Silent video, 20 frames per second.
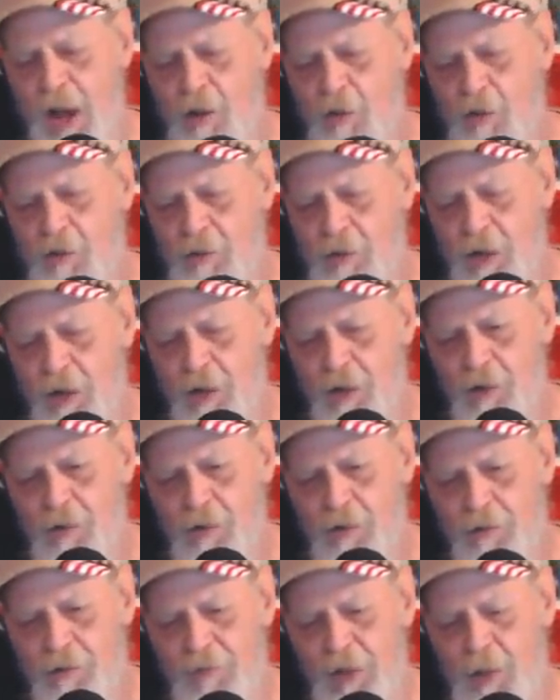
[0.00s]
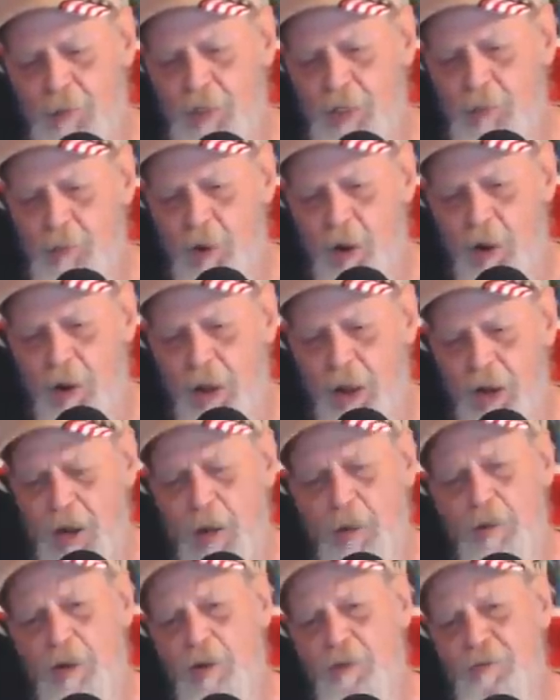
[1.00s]
on The Family tomorrow night.
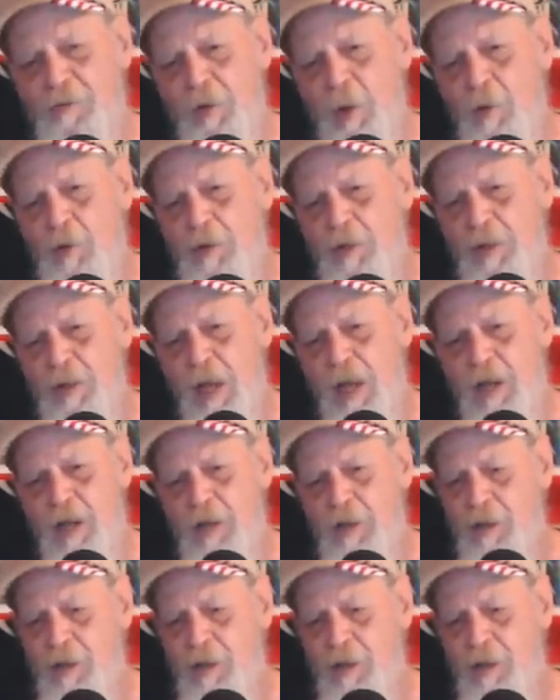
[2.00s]
I'll look forward to that.